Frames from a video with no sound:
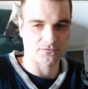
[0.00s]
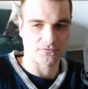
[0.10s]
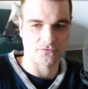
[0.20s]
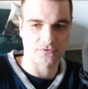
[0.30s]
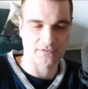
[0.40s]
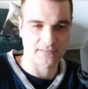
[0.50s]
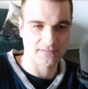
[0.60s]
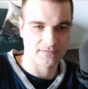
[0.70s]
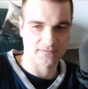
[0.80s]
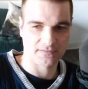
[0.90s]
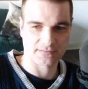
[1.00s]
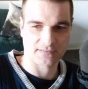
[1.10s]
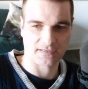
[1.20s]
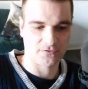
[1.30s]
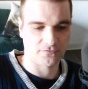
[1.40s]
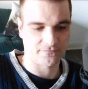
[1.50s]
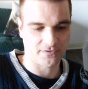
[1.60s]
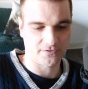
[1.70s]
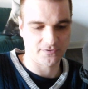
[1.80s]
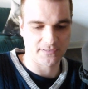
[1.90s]
or than this kind of
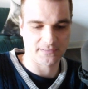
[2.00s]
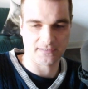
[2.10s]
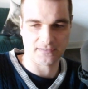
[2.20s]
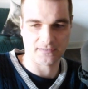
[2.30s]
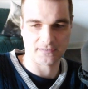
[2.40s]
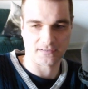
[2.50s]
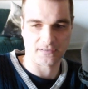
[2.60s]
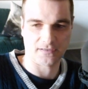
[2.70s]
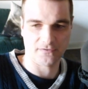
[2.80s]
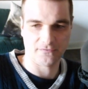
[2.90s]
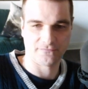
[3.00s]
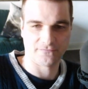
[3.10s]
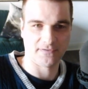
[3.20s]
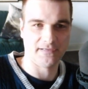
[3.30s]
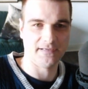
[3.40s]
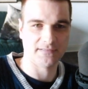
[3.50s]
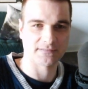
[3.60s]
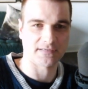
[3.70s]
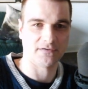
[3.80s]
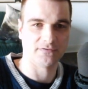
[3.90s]
already half lead
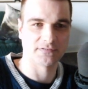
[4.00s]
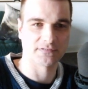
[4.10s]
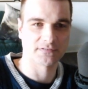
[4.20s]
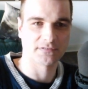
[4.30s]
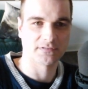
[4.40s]
sounds.